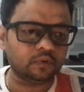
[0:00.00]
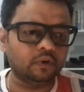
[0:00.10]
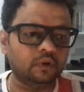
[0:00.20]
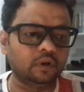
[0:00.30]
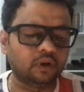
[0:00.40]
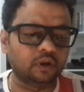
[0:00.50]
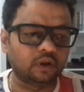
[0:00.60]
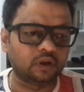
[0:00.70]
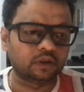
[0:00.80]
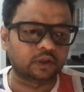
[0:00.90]

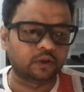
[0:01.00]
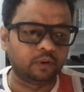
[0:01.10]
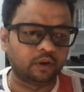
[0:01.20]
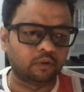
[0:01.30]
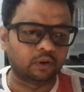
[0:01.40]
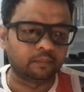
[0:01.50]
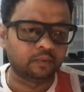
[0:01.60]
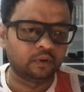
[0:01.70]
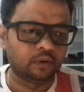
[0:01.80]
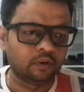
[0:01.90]
the curriculum.
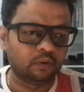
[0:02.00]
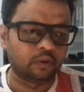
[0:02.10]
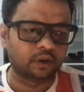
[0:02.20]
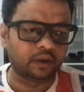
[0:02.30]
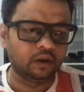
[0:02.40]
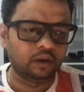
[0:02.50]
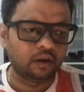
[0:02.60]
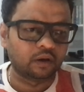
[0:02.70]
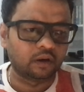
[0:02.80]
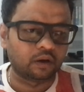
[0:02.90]
Okay.
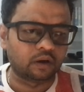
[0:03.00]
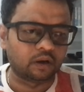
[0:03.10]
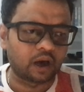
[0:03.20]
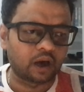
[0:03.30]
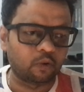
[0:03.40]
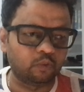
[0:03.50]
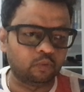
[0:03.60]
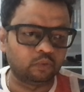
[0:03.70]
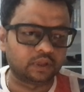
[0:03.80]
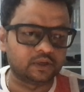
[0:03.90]

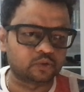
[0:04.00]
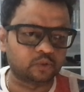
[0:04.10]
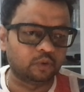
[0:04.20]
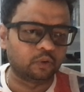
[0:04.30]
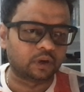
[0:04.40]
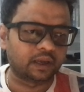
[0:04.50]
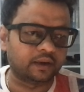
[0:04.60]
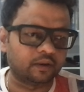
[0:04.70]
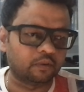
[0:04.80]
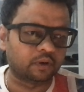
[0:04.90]
How things would look
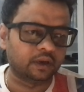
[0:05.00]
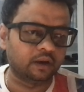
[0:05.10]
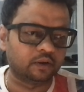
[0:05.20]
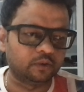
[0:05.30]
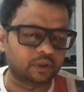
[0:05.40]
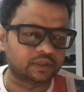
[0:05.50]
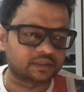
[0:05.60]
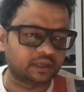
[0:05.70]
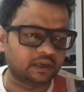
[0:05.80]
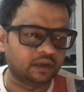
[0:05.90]
like. Okay. You can
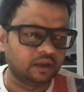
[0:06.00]
say